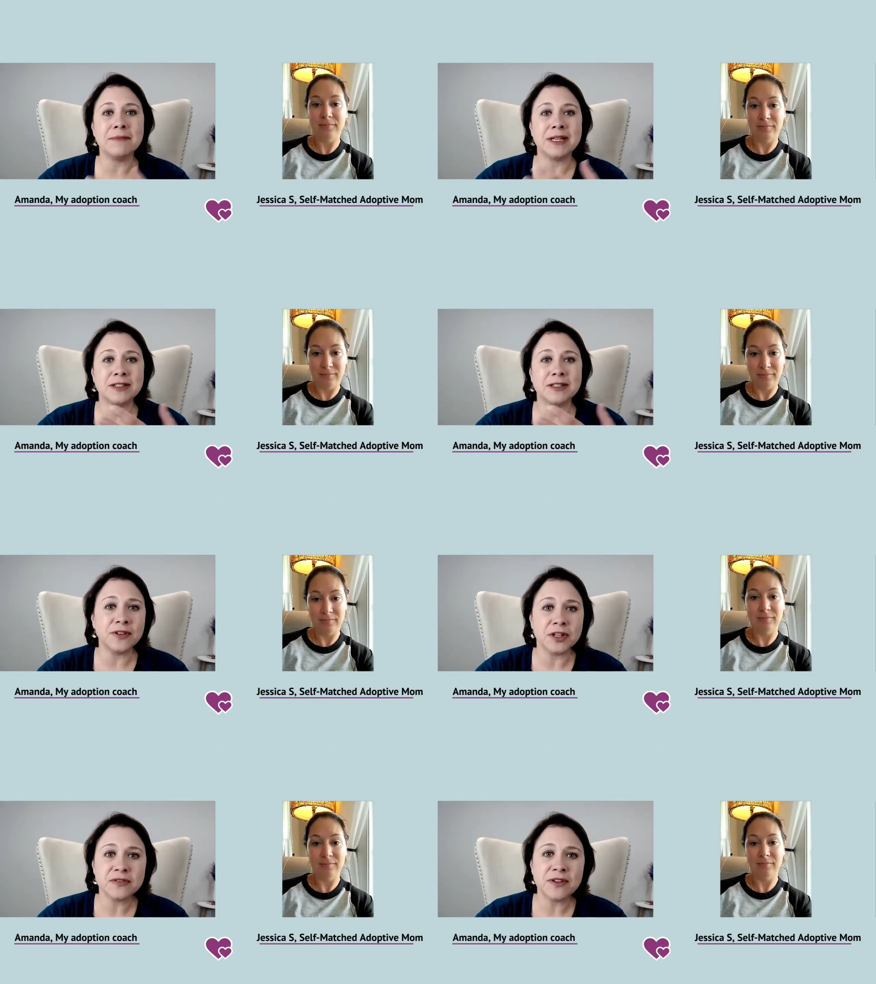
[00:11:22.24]
Speaker 1: makes the
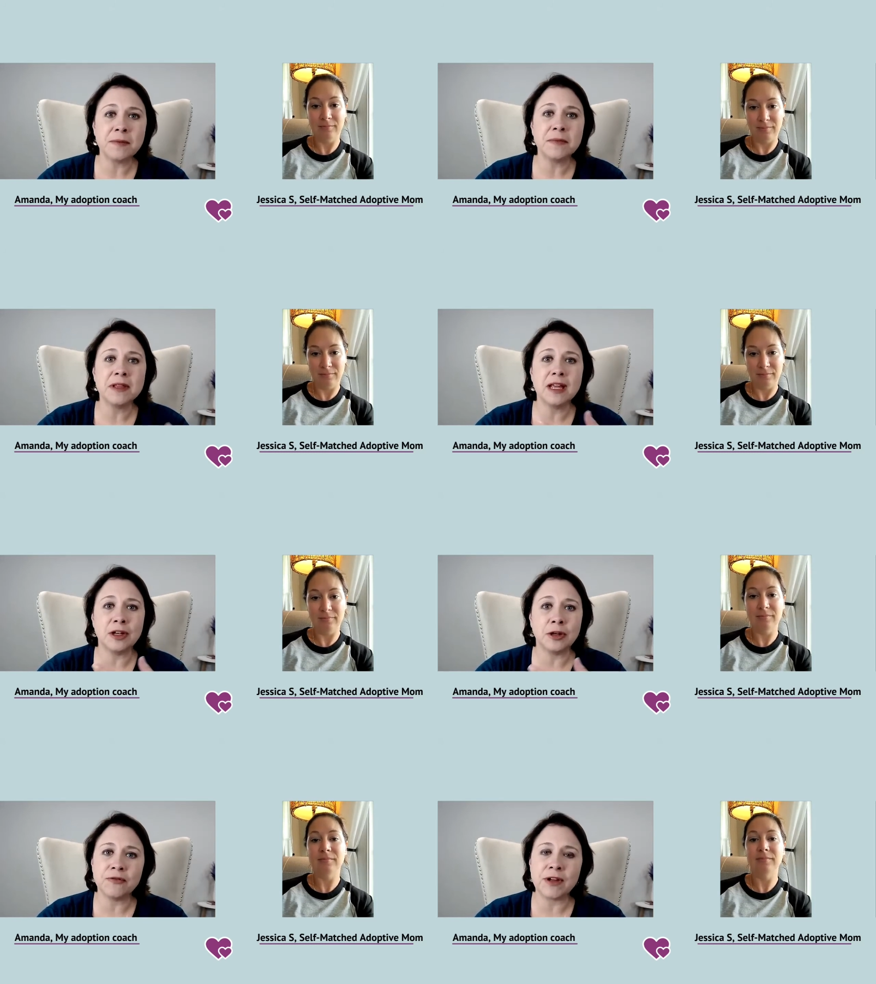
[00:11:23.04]
first family
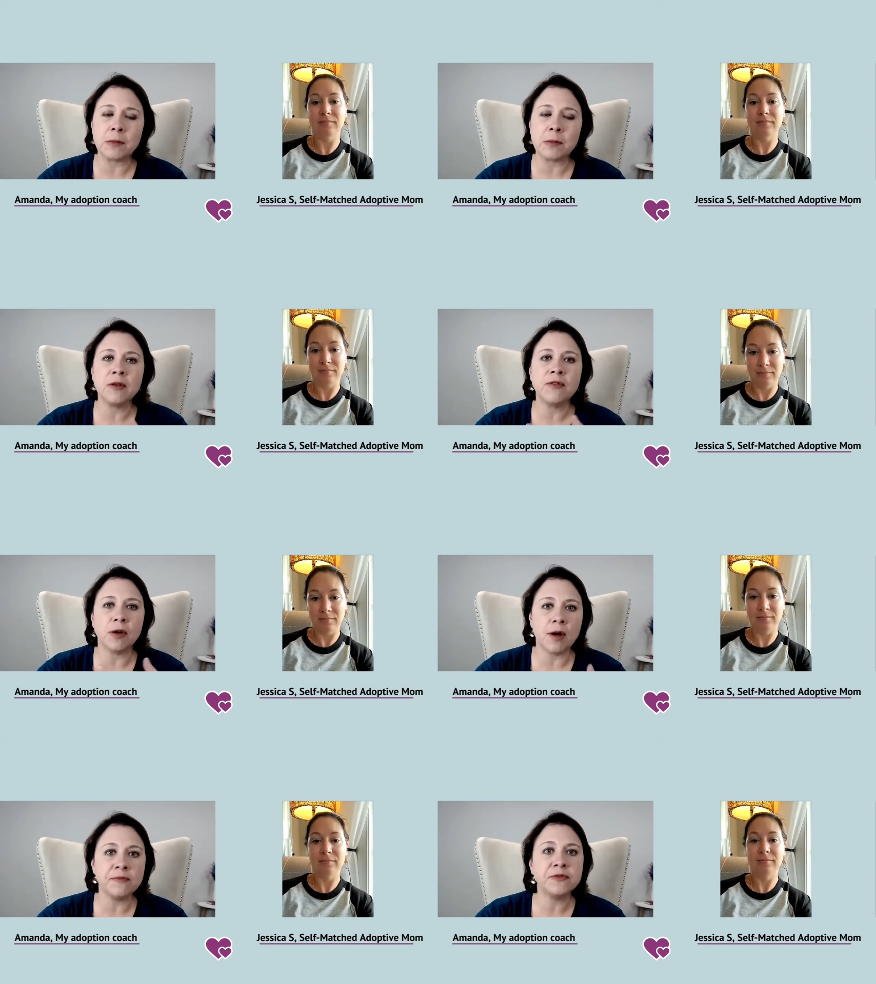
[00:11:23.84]
and your family feel
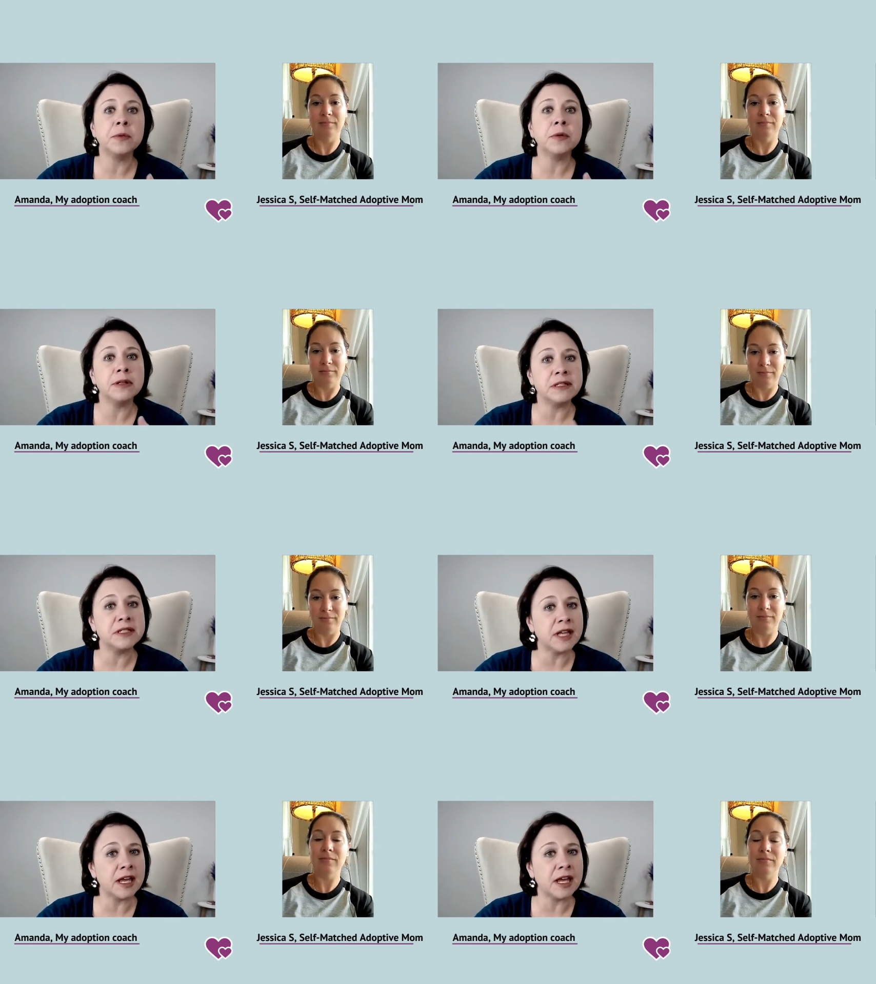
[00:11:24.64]
comfortable and
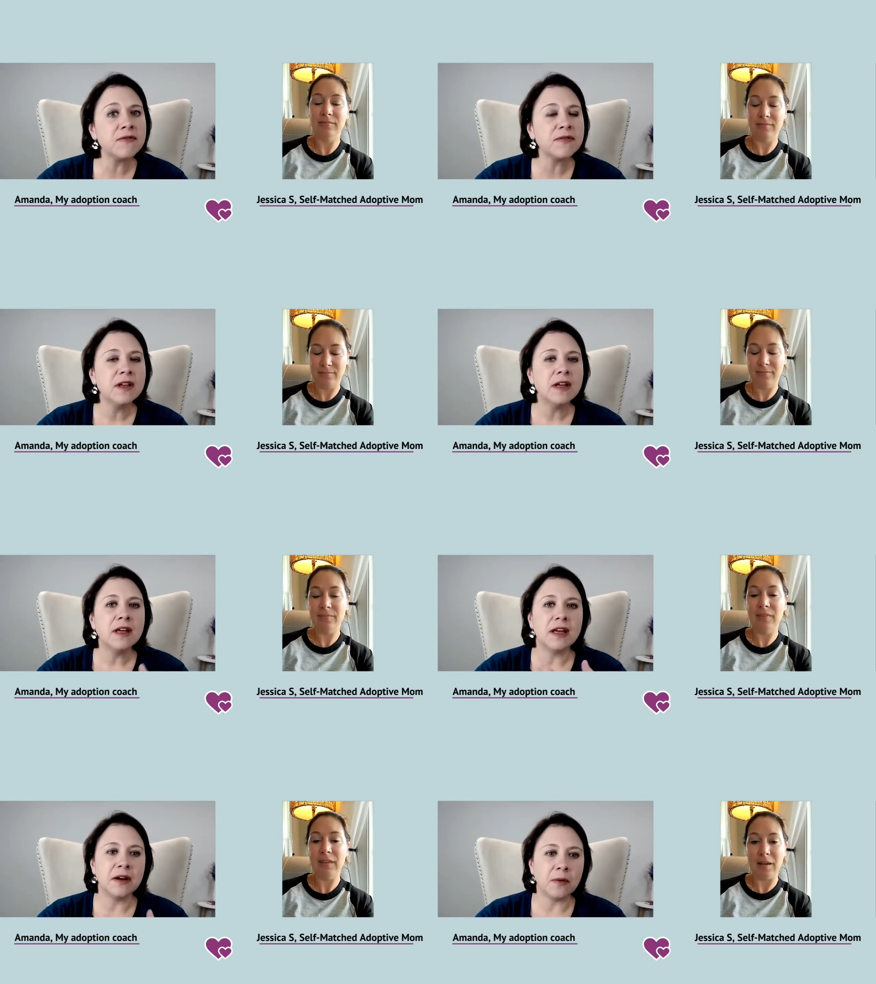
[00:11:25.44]
safe
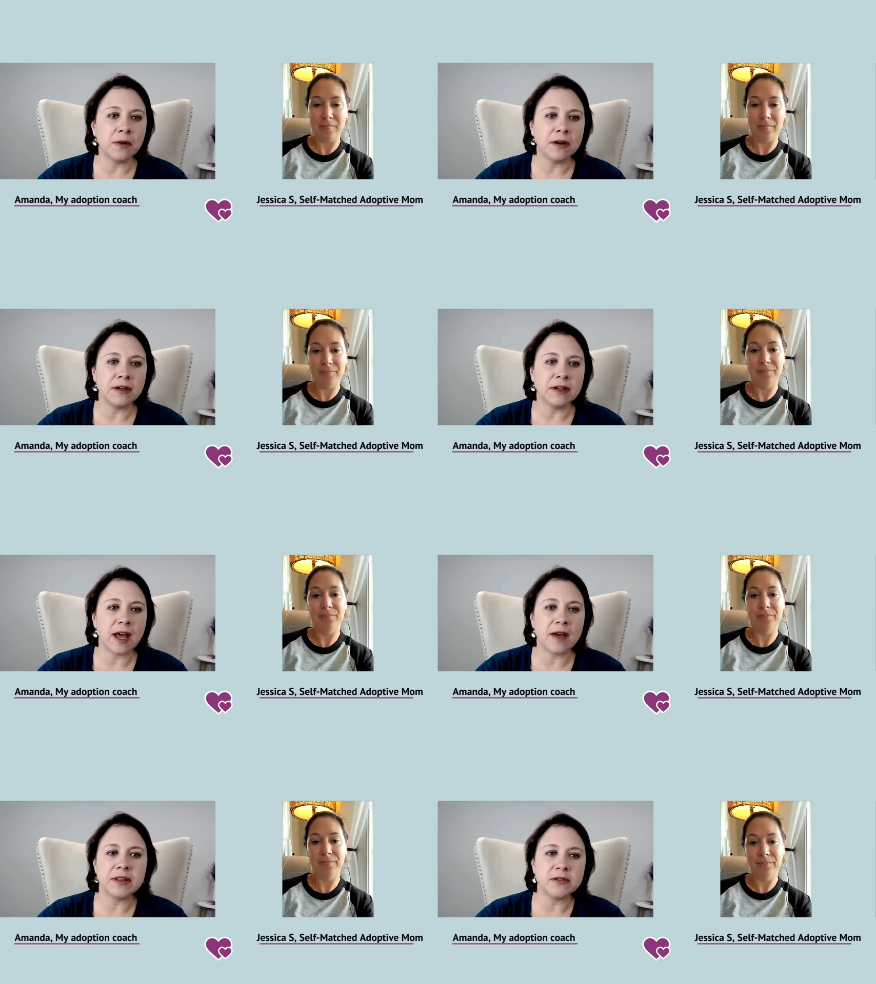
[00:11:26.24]
in yeah. order to
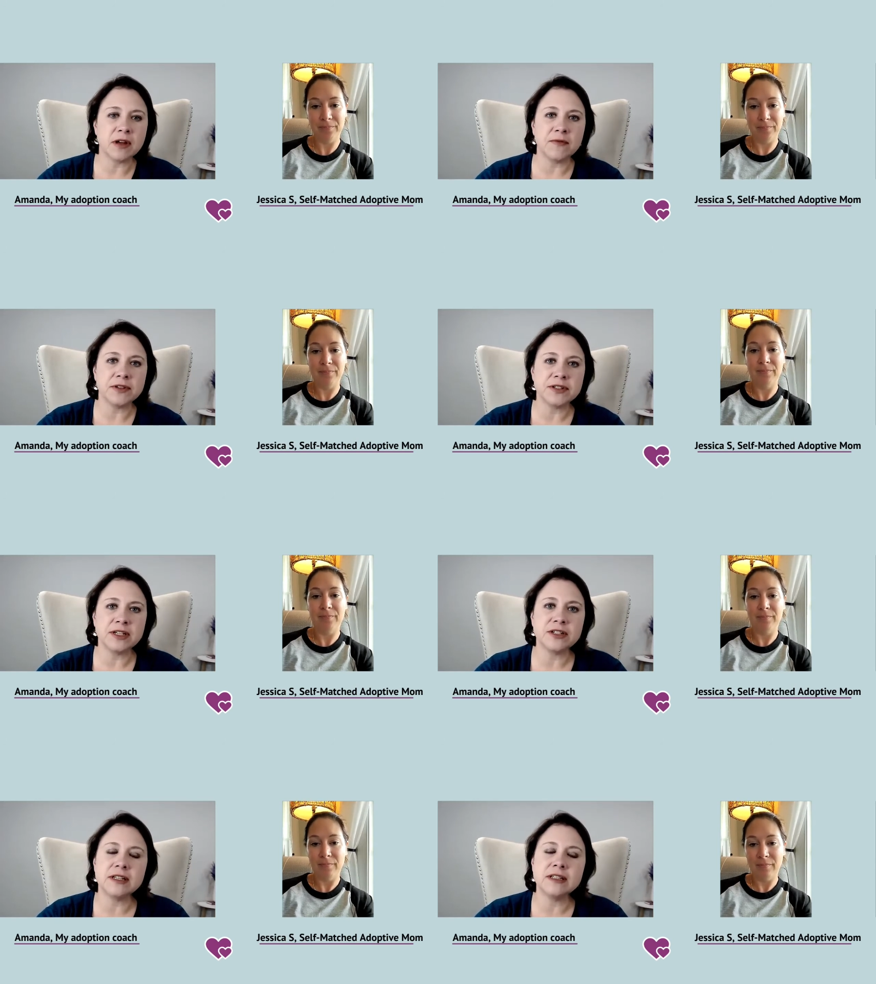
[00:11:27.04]
having those
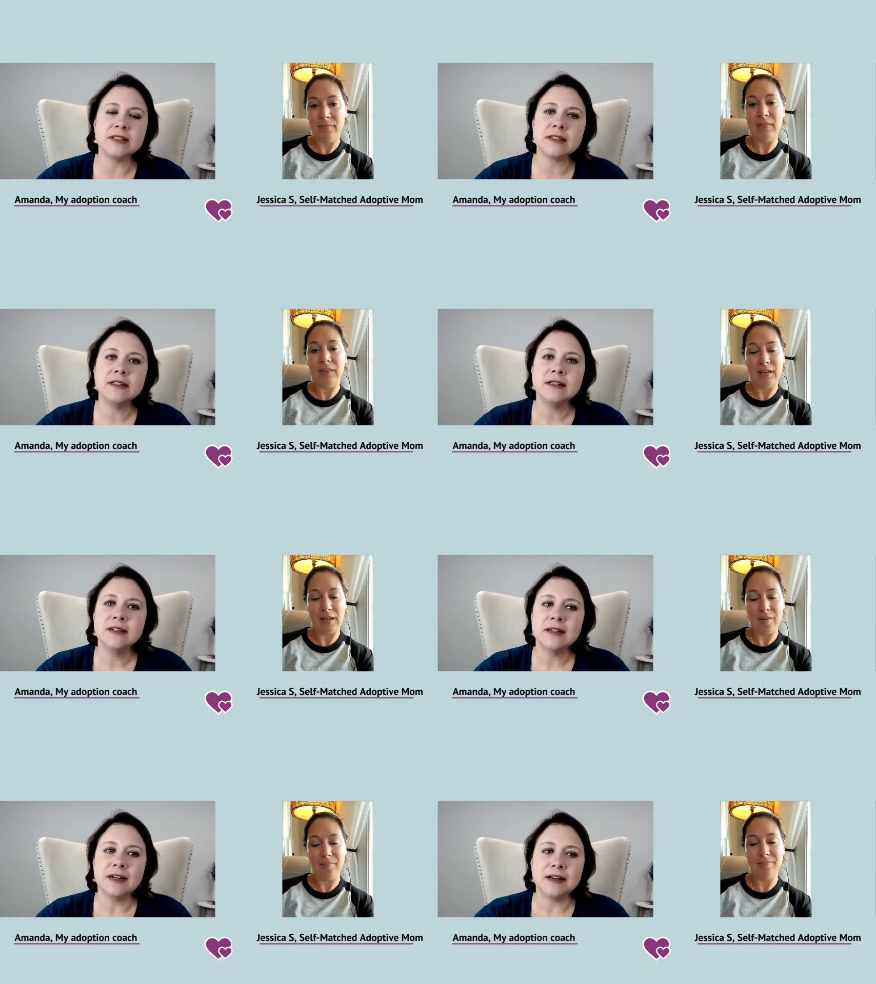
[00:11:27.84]
conversations.
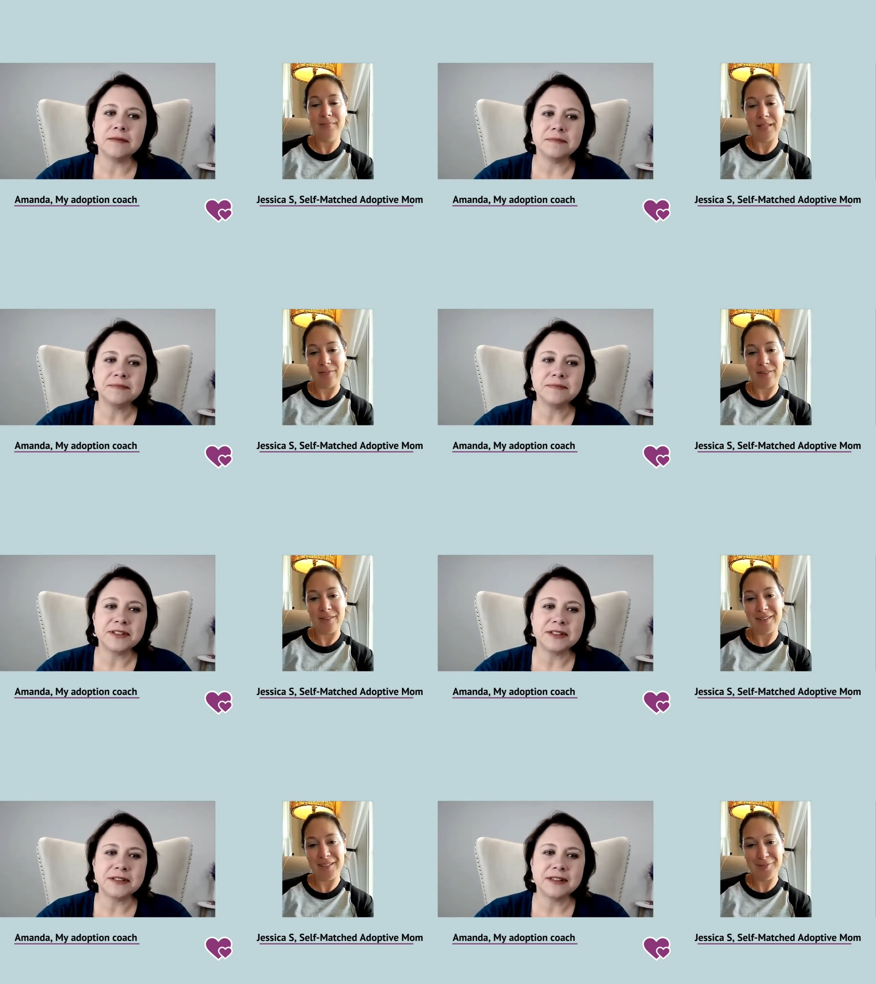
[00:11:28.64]
Speaker 2: Yeah, um,
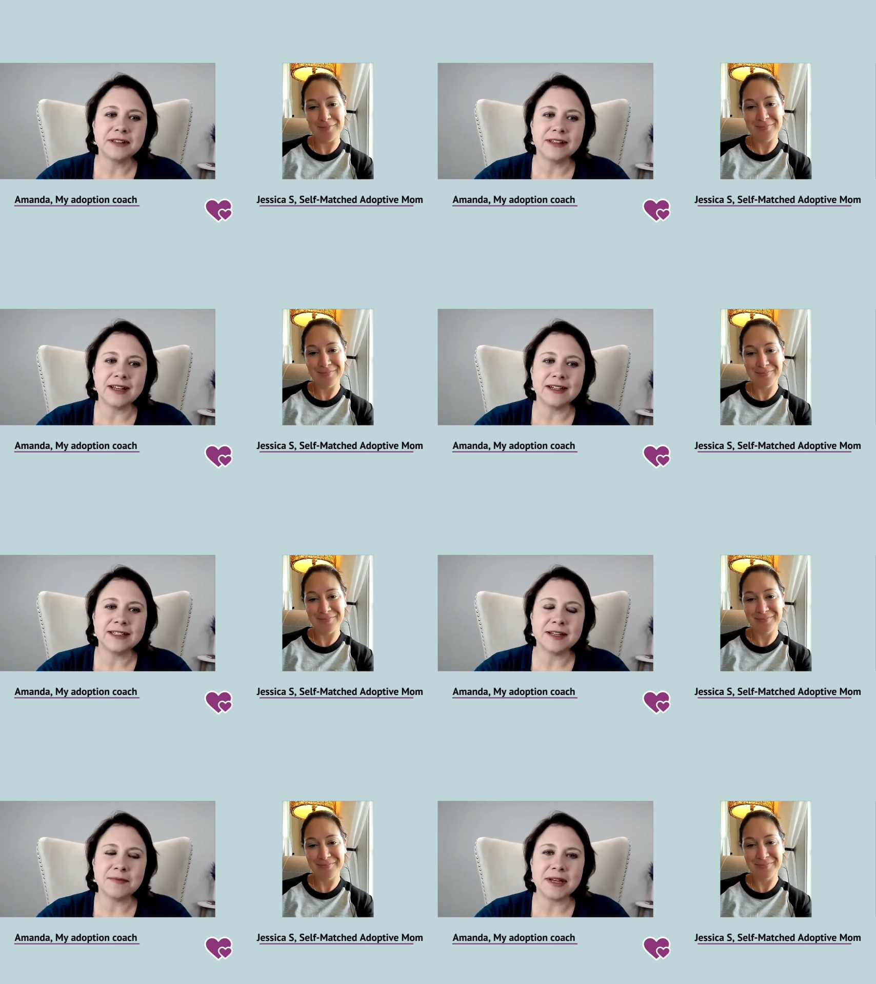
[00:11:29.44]
definitely.
Speaker 1: That
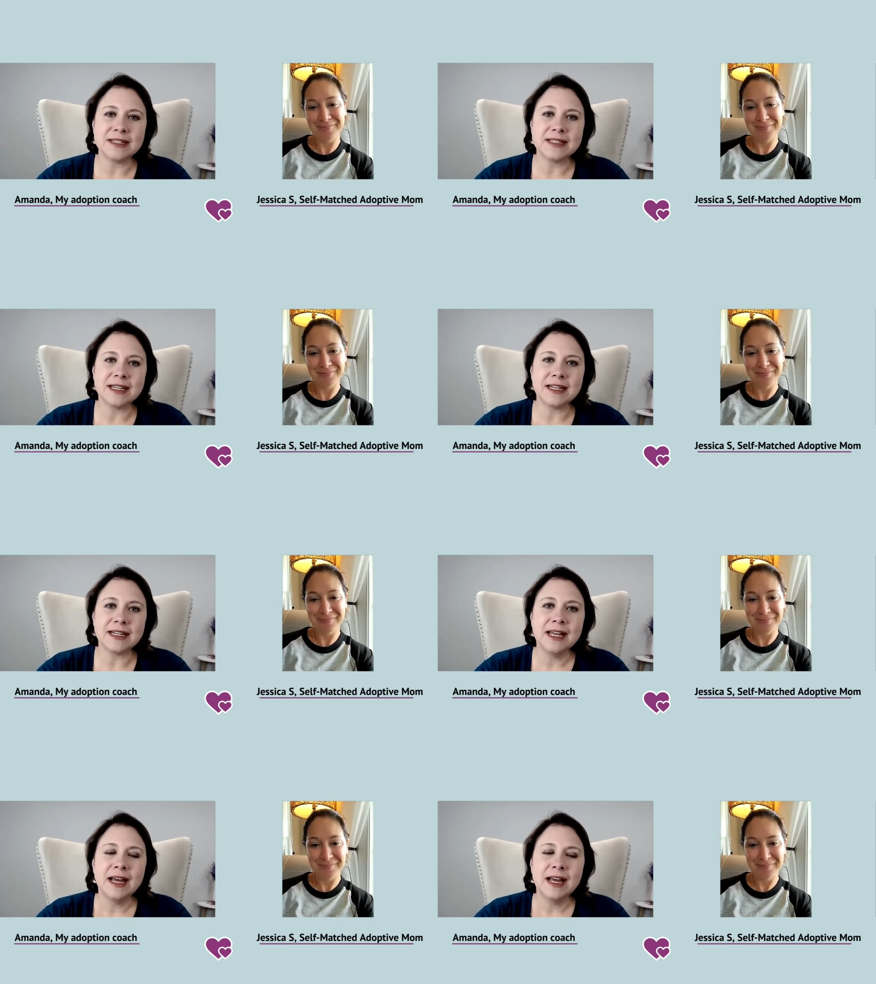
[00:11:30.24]
is amazing.